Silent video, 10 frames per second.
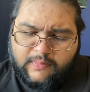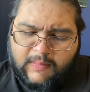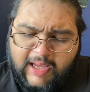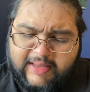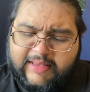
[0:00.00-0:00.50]

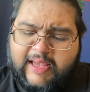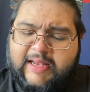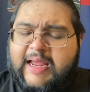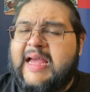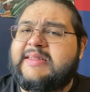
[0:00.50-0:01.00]
And then
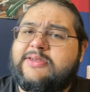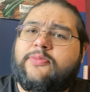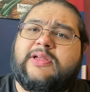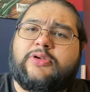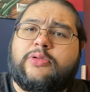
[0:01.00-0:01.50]
as they're
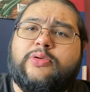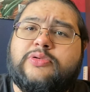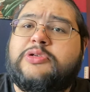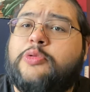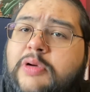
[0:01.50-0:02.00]
about to
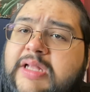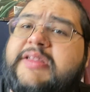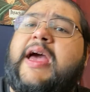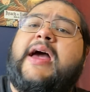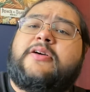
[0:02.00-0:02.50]
lose, Kuon
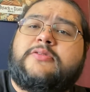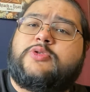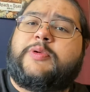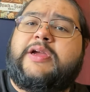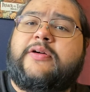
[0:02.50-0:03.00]
tackles
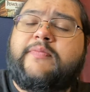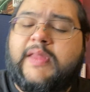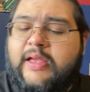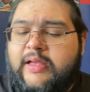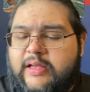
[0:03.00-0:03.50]
Ryo,
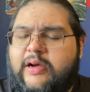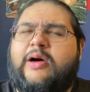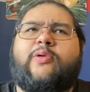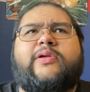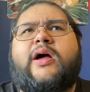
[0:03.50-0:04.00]
uh,
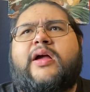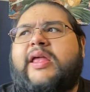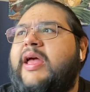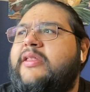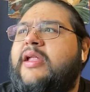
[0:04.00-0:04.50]
or
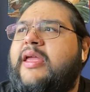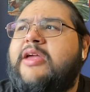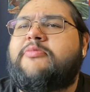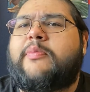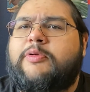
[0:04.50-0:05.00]
Nagi. I, I
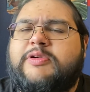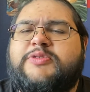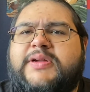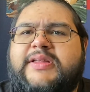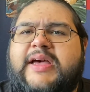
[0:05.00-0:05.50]
can't remember which
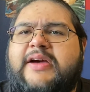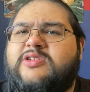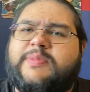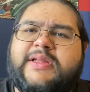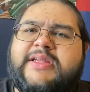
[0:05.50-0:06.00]
one he tackles,
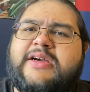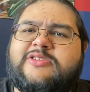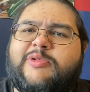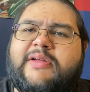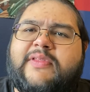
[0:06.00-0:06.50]
but he tackles
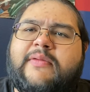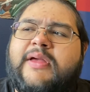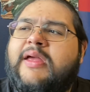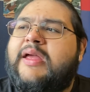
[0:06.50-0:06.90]
one of them.